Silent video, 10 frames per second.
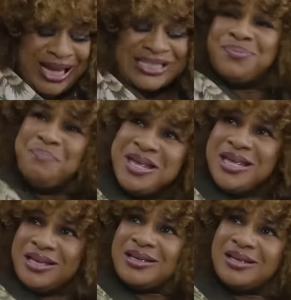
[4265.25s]
at
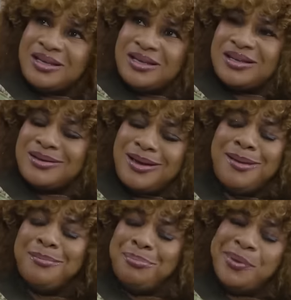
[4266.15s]
me
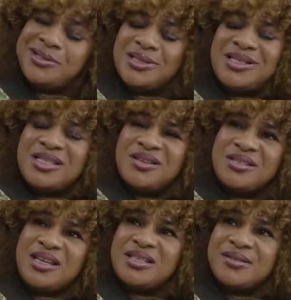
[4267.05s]
and bought this
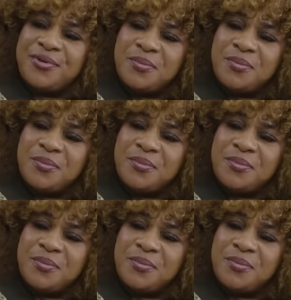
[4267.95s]
nonsense.